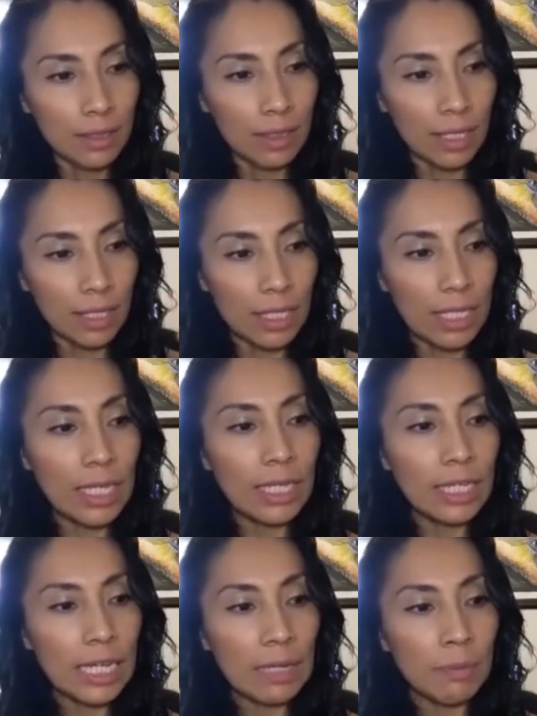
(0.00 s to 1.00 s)
The
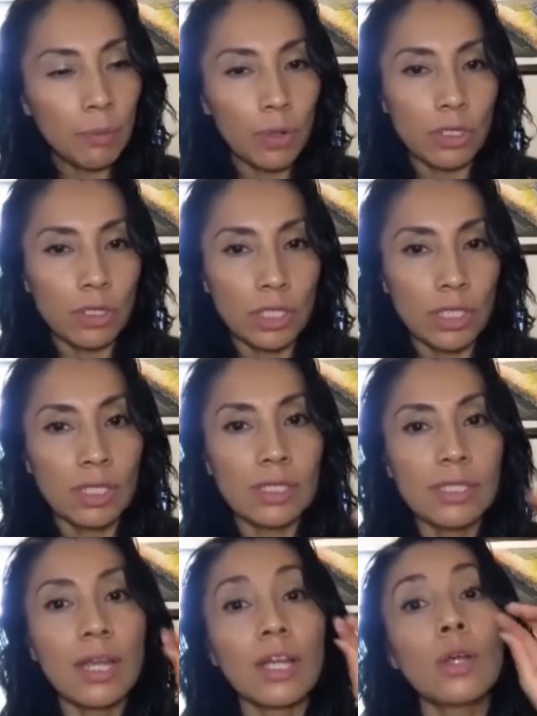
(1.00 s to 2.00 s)
healing person
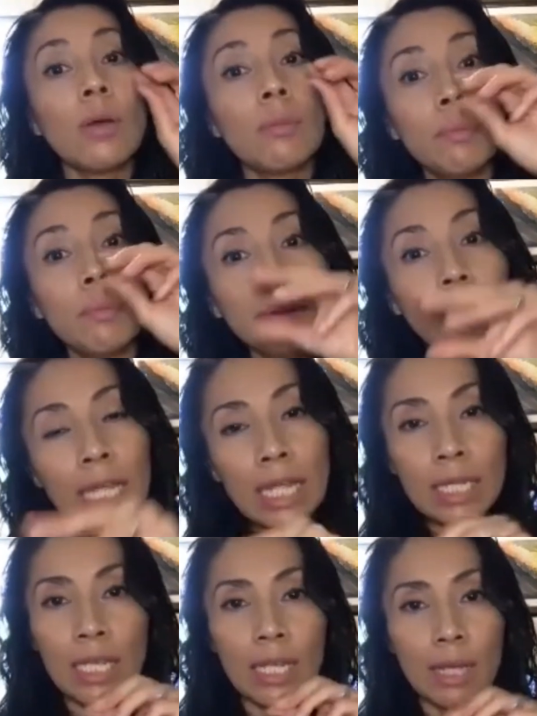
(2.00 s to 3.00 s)
is not
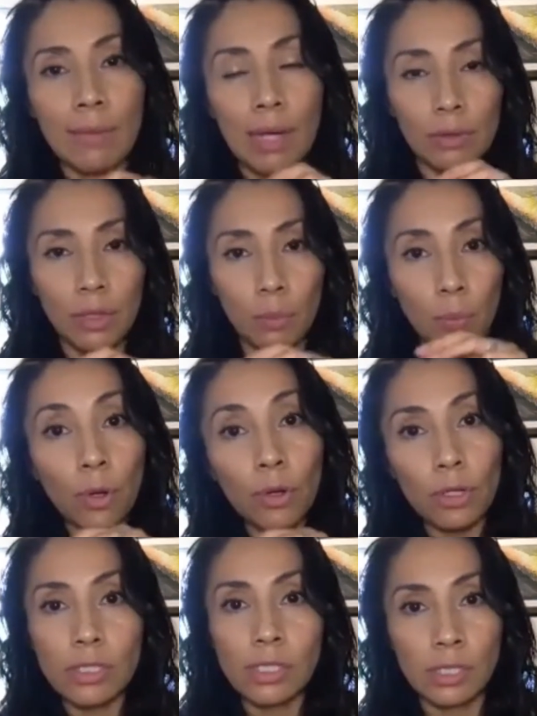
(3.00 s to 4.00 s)
complaining about the
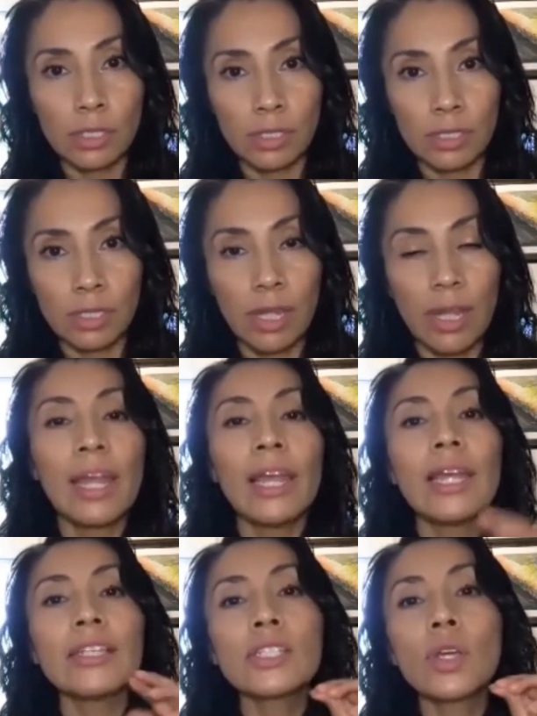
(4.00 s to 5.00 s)

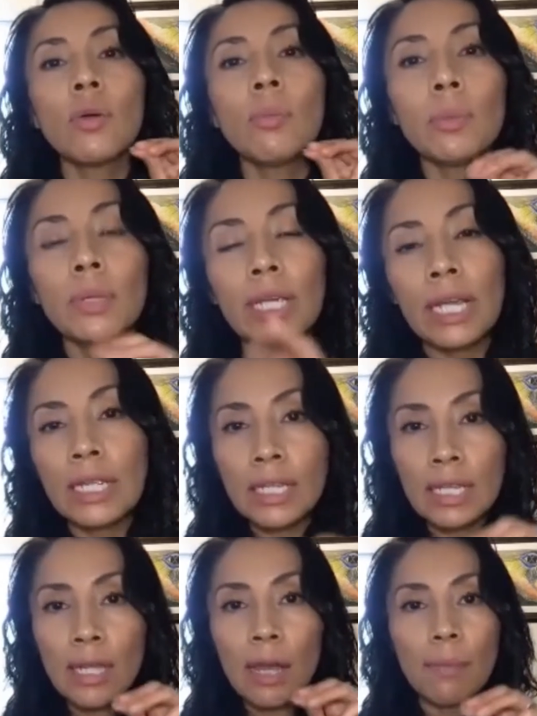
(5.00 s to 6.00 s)
person. It's
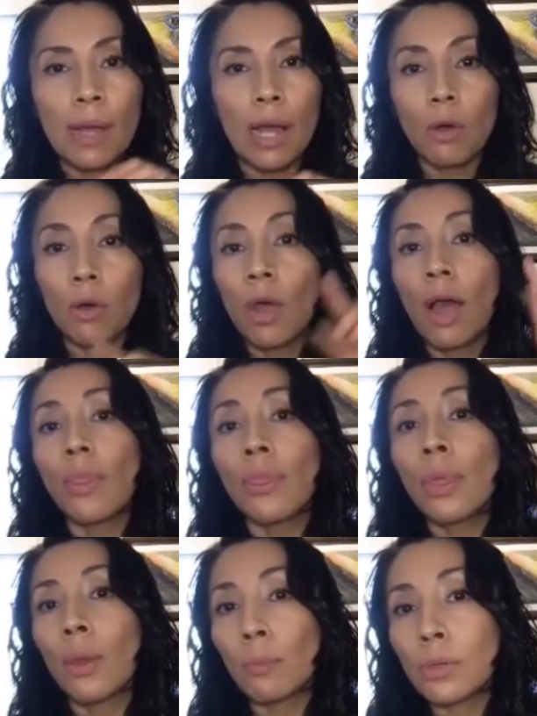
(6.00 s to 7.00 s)
complaining about
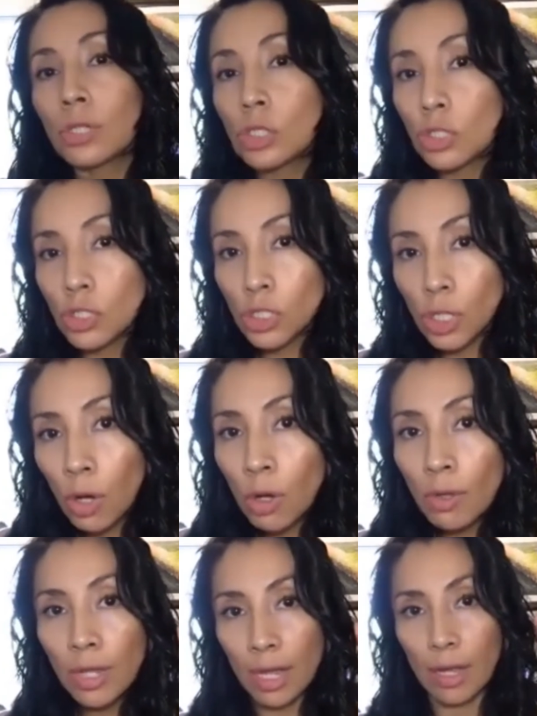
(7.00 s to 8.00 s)
the
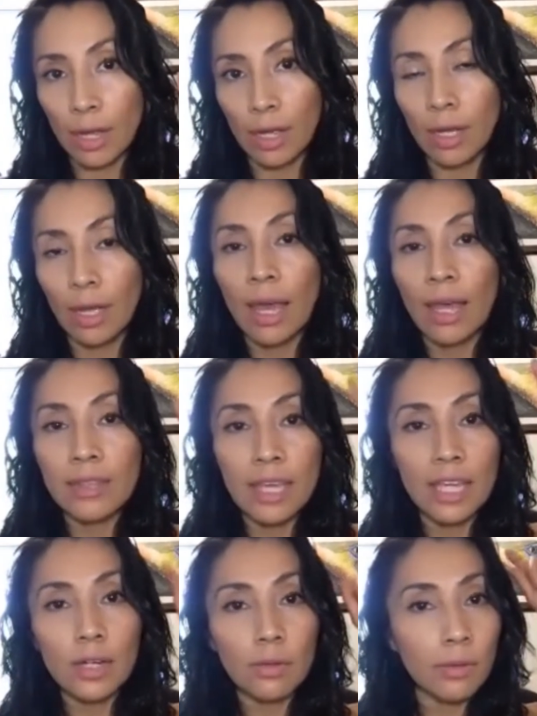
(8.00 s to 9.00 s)
persona
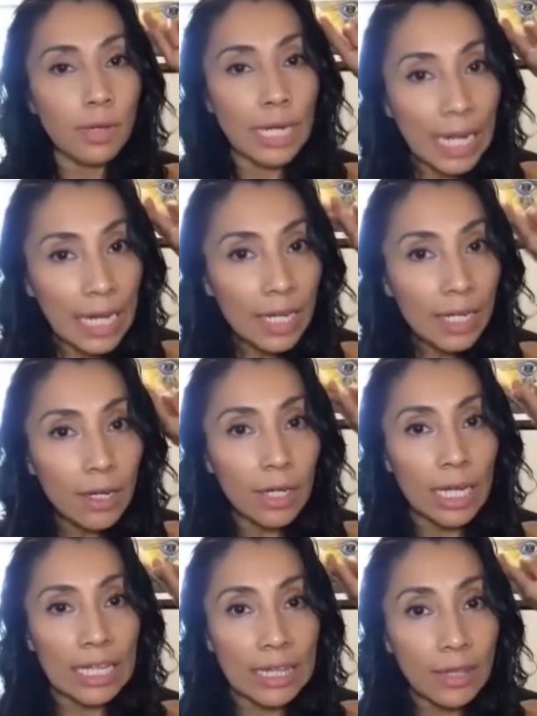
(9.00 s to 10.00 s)
they created
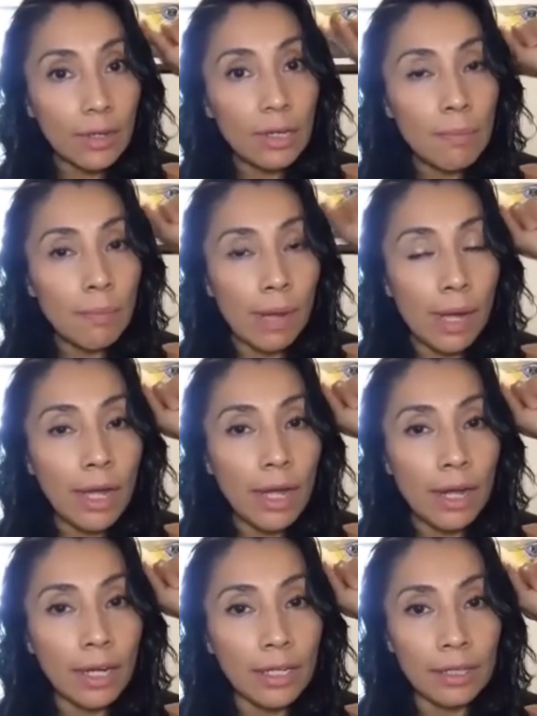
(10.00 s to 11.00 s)
in their
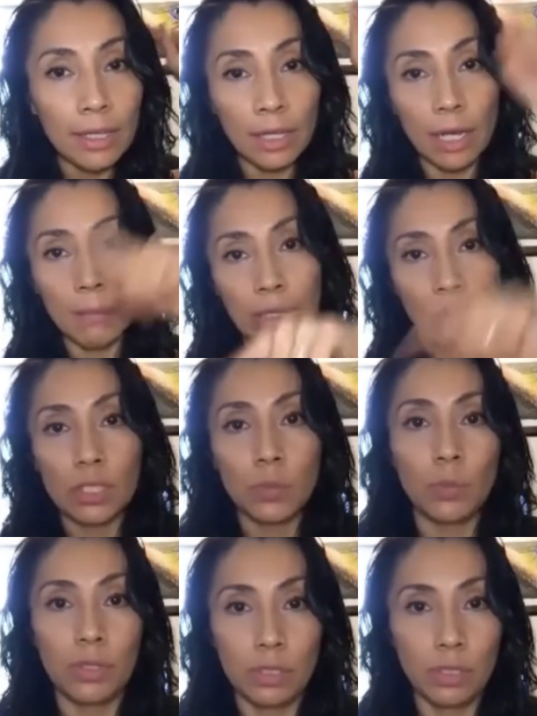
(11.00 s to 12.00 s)
mind about this
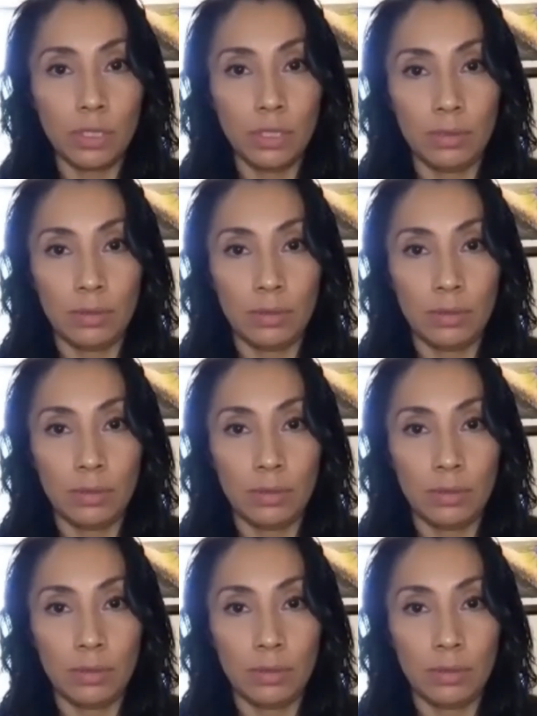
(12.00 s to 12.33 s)
person.